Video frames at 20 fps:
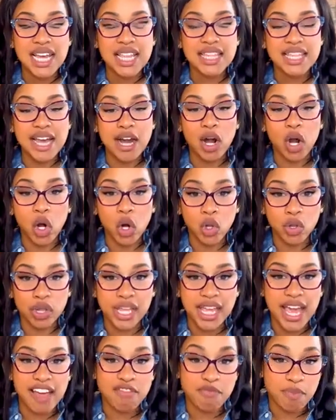they'll only
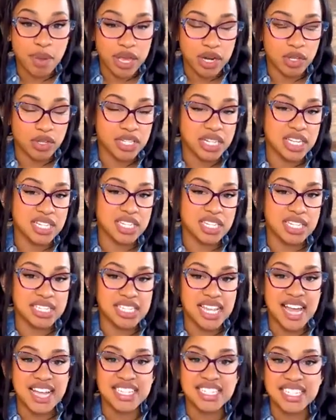have penalties
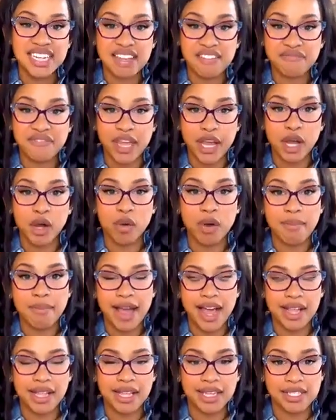assessed if they owe a
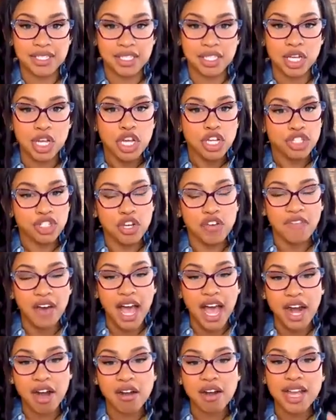balance. So if
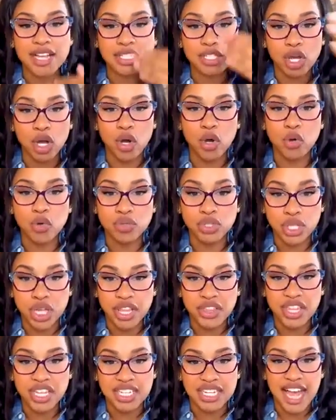IRS owes
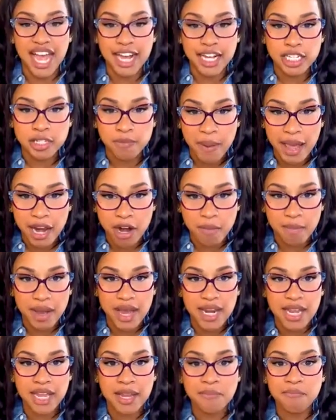the taxpayer
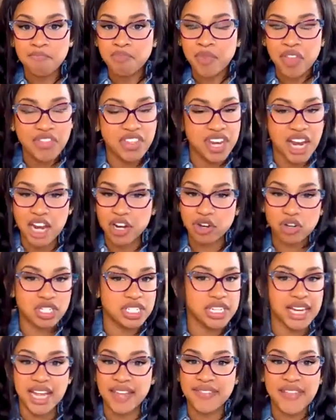money, then
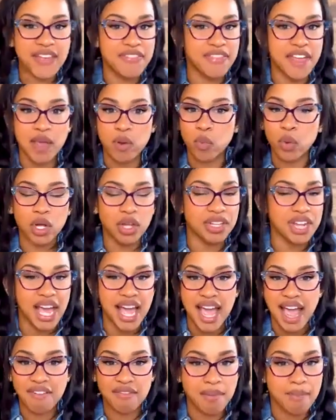understand that they will not
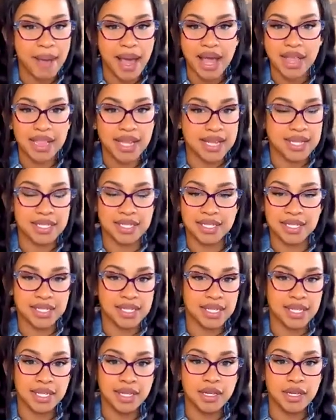have a balance.
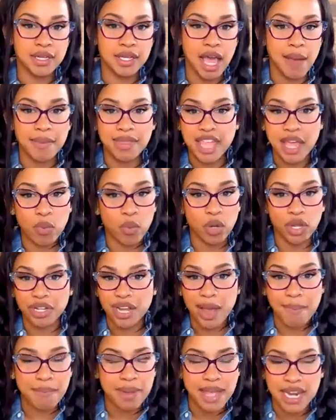I mean, there will
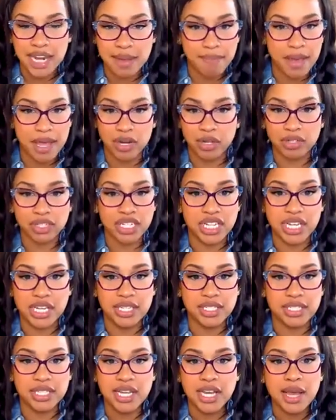not be any
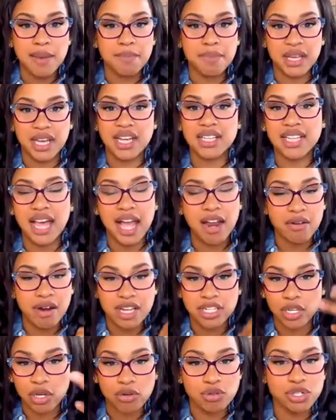penalties because
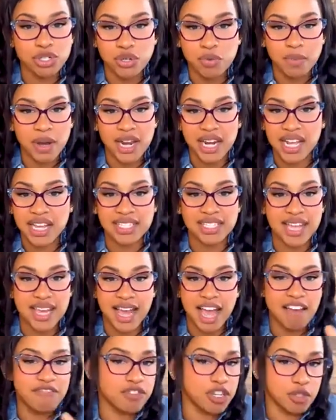IRS owes you money. It's like,
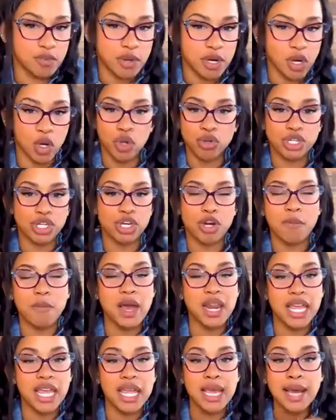I've just been holding your
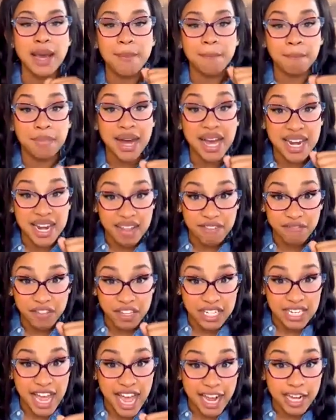money. But if the
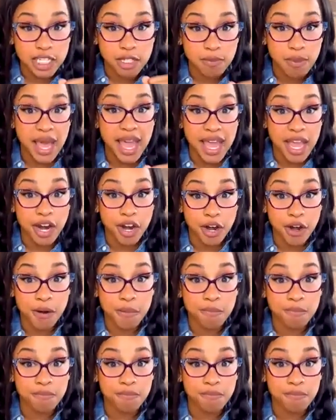taxpayer